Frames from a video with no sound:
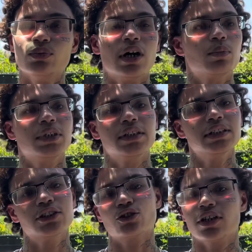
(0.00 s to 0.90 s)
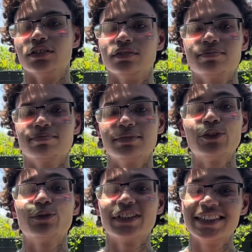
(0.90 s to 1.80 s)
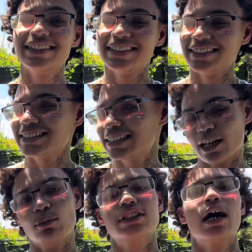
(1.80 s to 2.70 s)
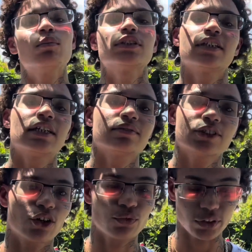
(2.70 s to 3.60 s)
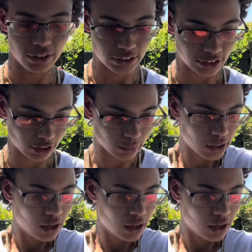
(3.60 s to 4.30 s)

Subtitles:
I mean, it's crazy. It really is. I'm gonna say that talk for another time.